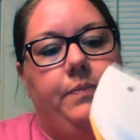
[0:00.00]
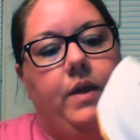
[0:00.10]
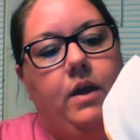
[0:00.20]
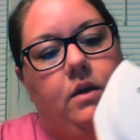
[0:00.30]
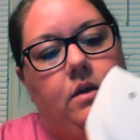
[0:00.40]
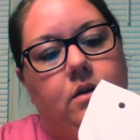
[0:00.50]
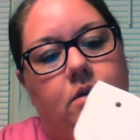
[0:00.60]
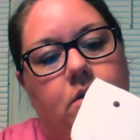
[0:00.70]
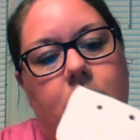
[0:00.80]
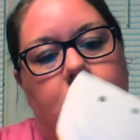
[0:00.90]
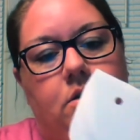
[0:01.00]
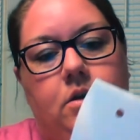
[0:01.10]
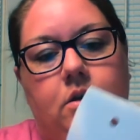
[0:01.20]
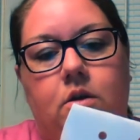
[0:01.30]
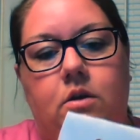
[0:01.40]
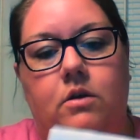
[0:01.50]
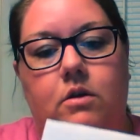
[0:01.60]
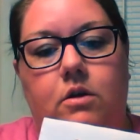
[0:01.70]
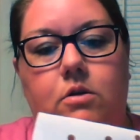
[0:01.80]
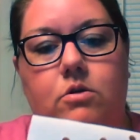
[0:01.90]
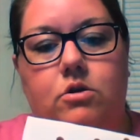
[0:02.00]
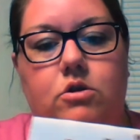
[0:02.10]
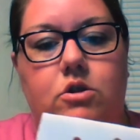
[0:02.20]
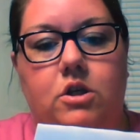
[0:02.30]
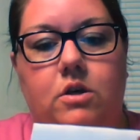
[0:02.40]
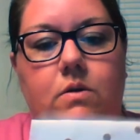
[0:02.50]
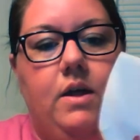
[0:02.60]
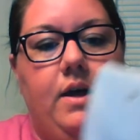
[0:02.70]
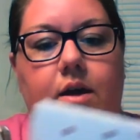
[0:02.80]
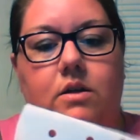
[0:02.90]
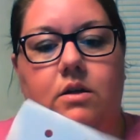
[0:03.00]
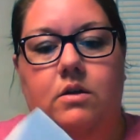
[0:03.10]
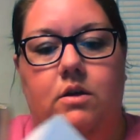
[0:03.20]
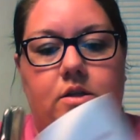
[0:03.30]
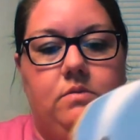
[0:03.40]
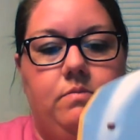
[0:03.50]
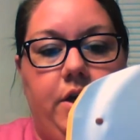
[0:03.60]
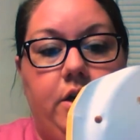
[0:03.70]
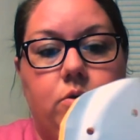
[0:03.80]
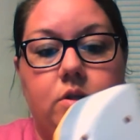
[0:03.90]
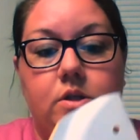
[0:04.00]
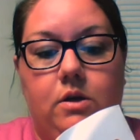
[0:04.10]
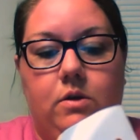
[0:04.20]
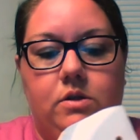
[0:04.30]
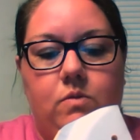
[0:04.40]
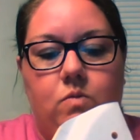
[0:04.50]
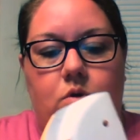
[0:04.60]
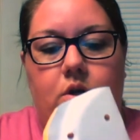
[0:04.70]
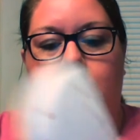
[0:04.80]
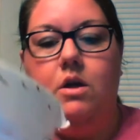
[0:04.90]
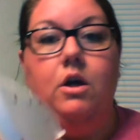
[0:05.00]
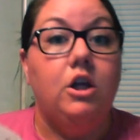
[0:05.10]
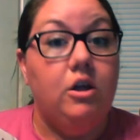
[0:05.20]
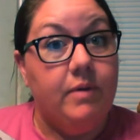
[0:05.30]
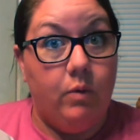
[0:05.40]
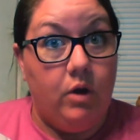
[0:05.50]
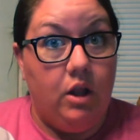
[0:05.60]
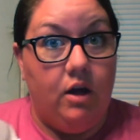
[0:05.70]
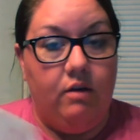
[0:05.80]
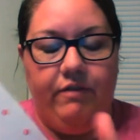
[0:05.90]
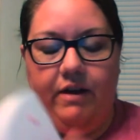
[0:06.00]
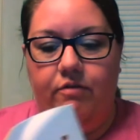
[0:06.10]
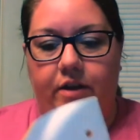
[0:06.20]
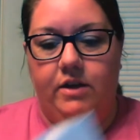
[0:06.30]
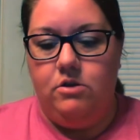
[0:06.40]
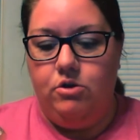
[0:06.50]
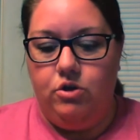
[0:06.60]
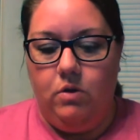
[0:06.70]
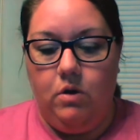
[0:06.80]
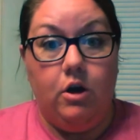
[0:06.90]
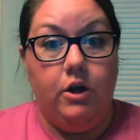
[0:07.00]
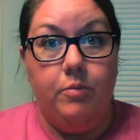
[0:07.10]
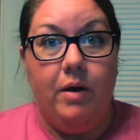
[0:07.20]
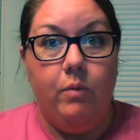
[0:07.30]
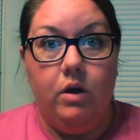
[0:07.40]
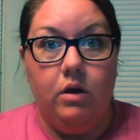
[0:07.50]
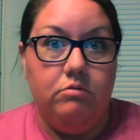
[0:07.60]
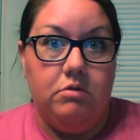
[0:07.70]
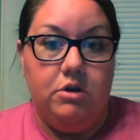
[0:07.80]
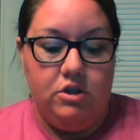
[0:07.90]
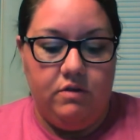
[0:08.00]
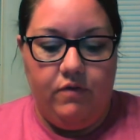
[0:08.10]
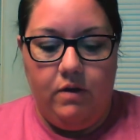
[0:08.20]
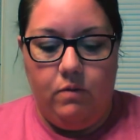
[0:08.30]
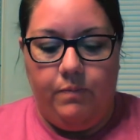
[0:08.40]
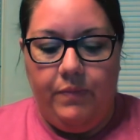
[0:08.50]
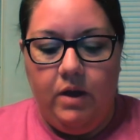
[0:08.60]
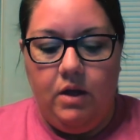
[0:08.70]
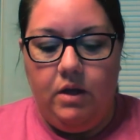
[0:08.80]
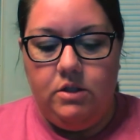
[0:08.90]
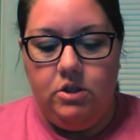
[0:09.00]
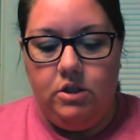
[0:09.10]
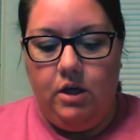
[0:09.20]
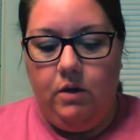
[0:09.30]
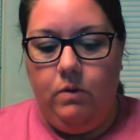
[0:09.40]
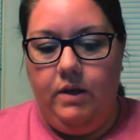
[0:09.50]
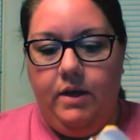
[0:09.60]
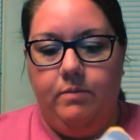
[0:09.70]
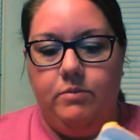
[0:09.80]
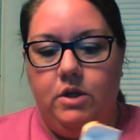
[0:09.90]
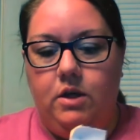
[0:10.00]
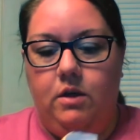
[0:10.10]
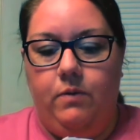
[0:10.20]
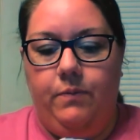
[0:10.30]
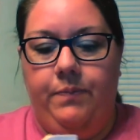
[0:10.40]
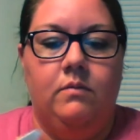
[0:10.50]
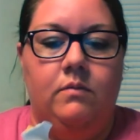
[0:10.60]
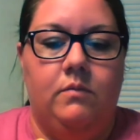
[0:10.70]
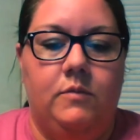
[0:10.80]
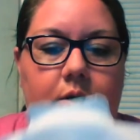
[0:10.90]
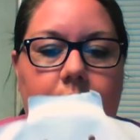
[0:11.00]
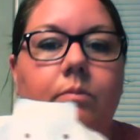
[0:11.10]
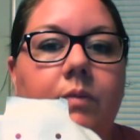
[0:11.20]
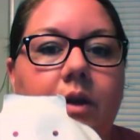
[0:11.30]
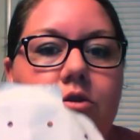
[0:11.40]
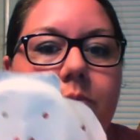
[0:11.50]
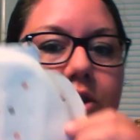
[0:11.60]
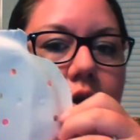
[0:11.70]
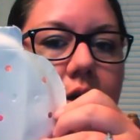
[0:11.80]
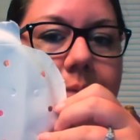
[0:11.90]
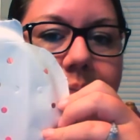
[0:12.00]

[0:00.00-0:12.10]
and you just do that as much or as little as you want. You might want a lot of fireflies in your jar, or you might want just a few. It's totally up to you. So there's my jar.